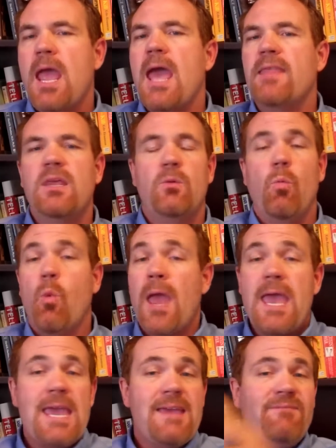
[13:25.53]
and then
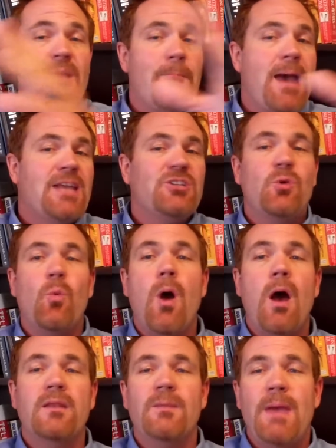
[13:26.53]
waved a magic
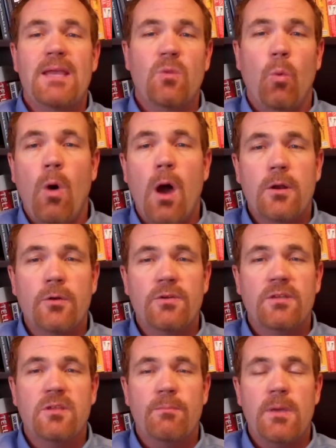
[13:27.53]
wand to make the water
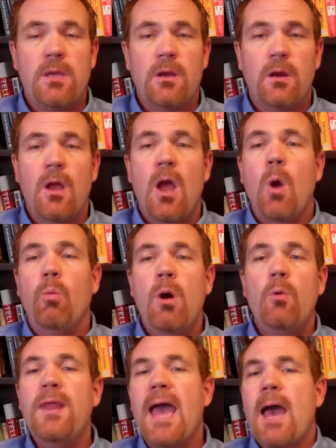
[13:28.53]
disappear,
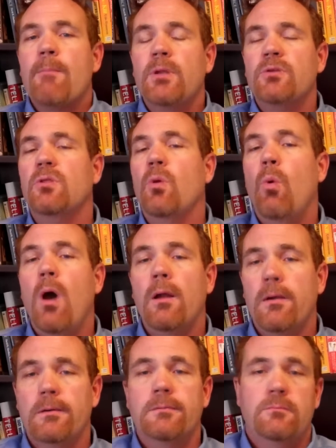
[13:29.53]
what would happen to the
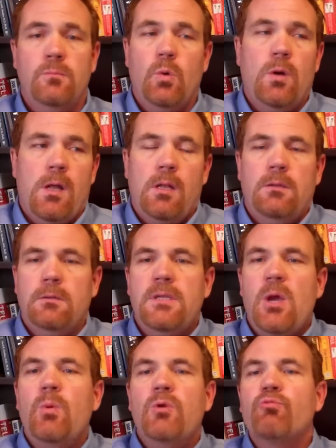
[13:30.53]
water? Well,
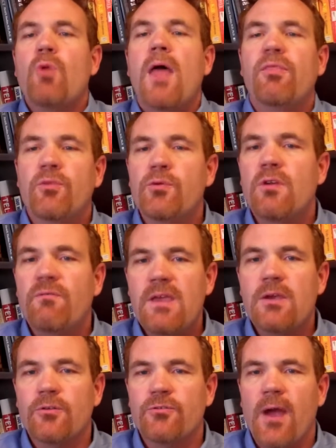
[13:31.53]
it would run through your
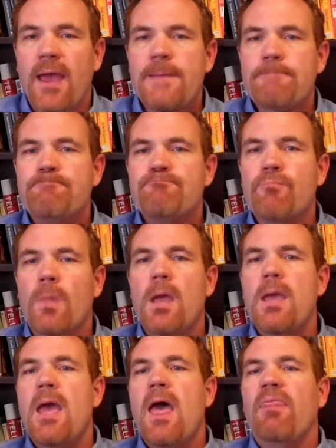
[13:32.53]
fingers, right?
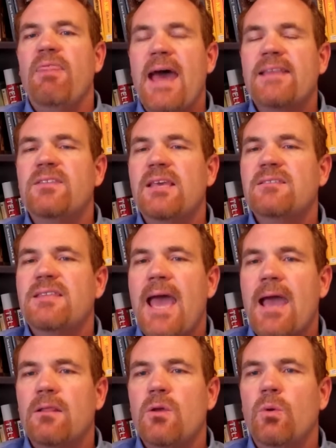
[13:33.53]
That's
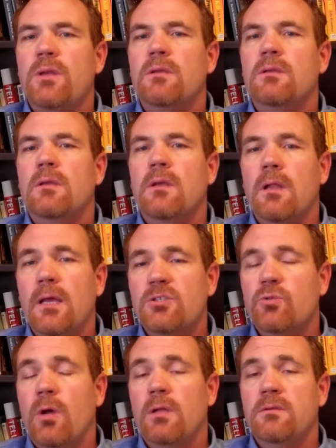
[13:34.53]
exactly what
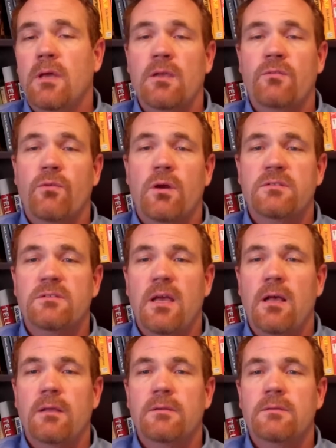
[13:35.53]
cholesterol does for our
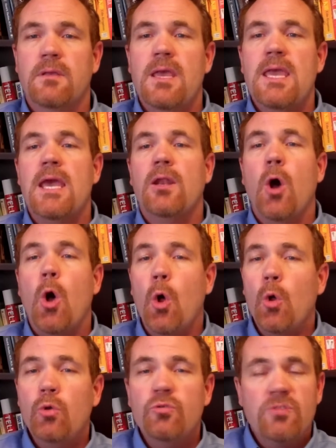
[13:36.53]
cells. It
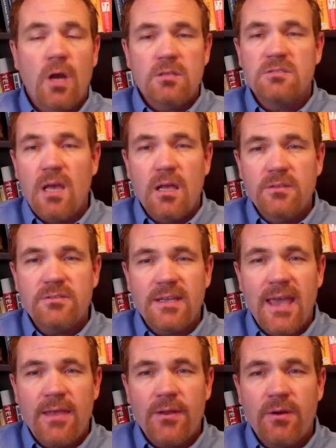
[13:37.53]
holds our cells
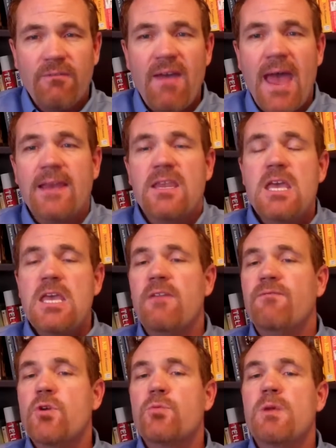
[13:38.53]
together. In fact,
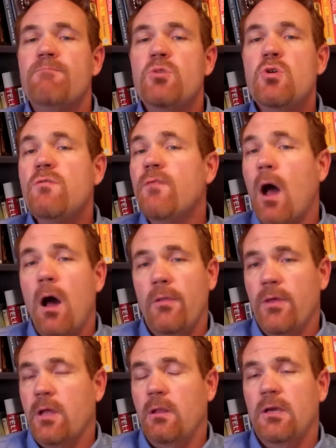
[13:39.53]
if you removed all
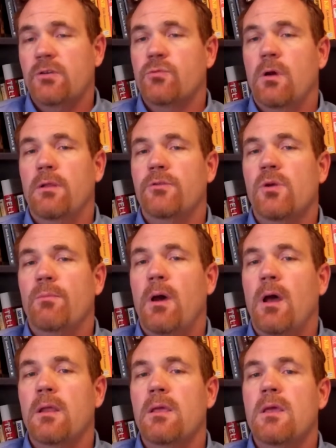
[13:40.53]
the cholesterol in your
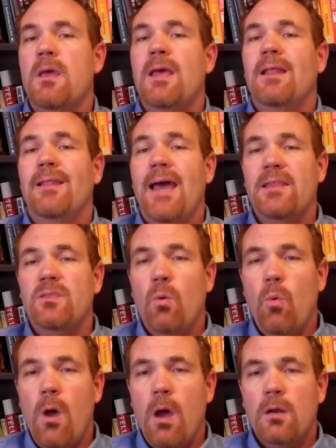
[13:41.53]
body, like the
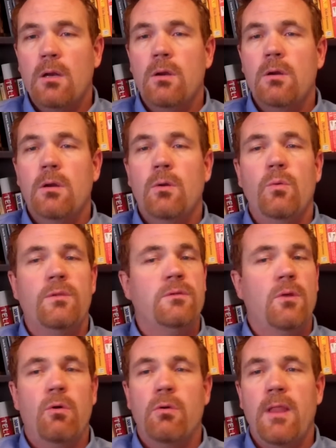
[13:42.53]
water with
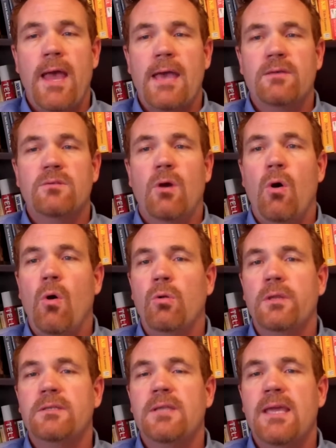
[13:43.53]
no glass to
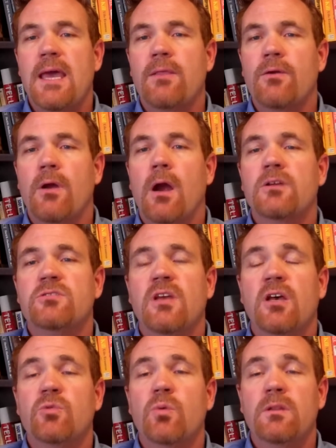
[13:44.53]
hold it together, our
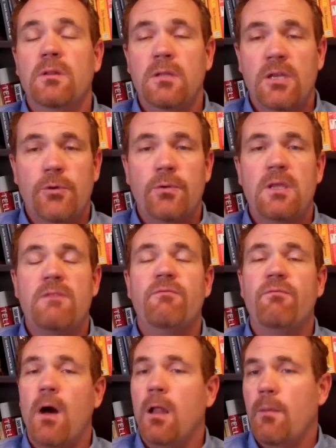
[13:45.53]
cells would literally
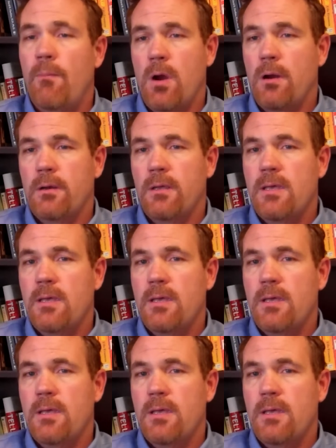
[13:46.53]
fall apart.